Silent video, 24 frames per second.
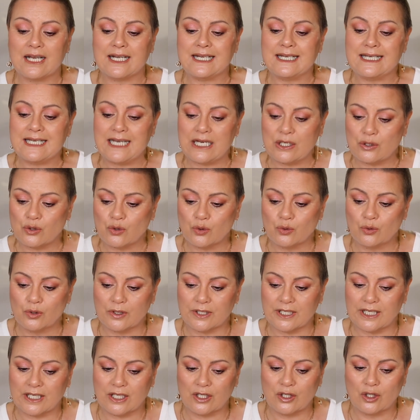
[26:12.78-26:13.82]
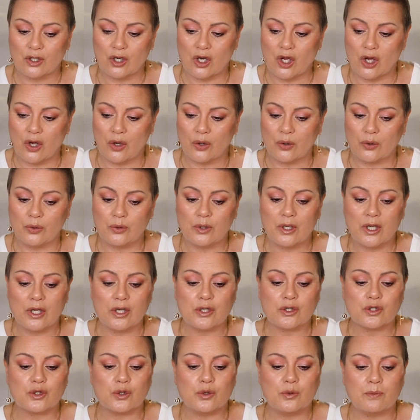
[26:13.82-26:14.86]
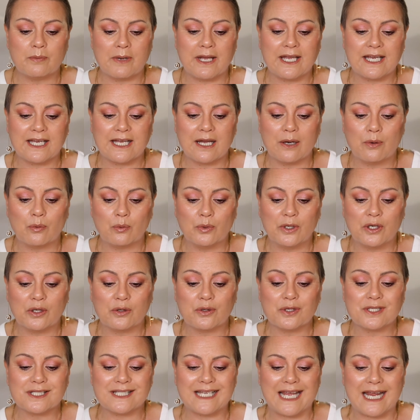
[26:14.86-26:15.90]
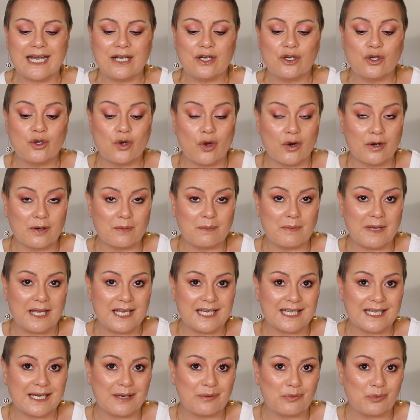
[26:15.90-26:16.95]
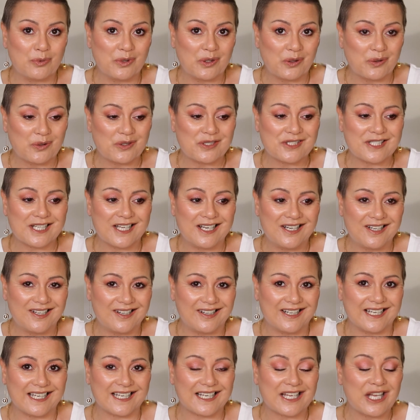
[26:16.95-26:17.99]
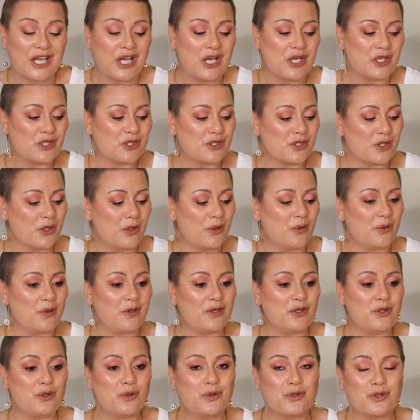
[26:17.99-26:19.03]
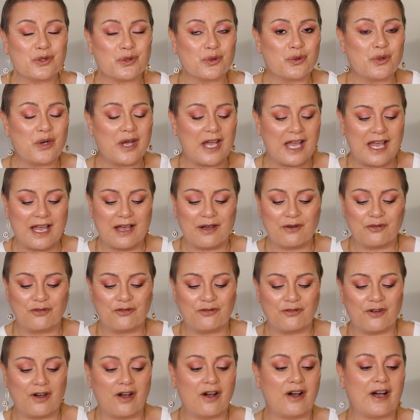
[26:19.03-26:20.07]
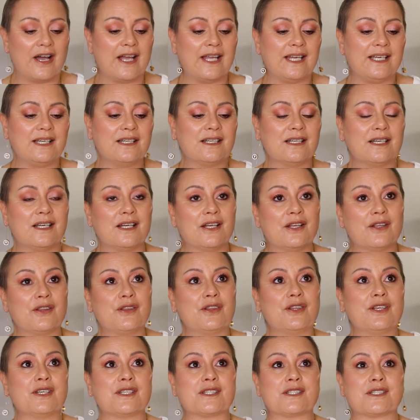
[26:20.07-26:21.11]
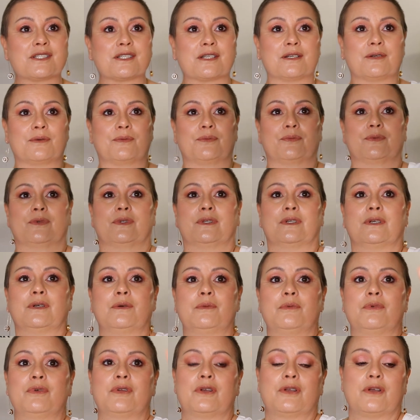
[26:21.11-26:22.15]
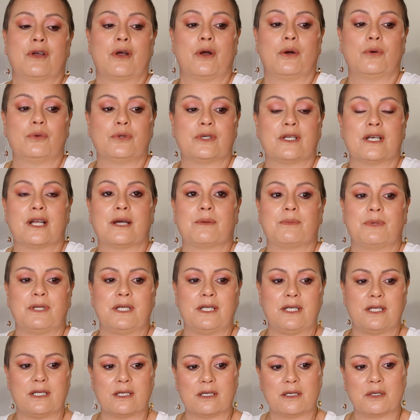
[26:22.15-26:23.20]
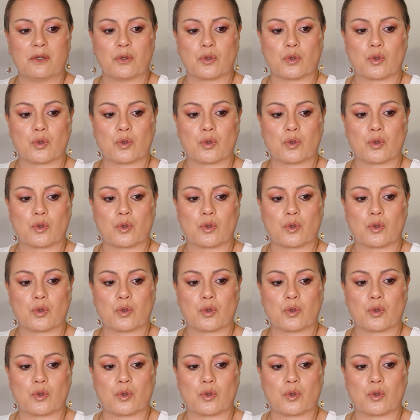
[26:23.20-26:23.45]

natural looking glow to makeup wearers and non-makeup wearers alike. So you saw how fine this, hold it here.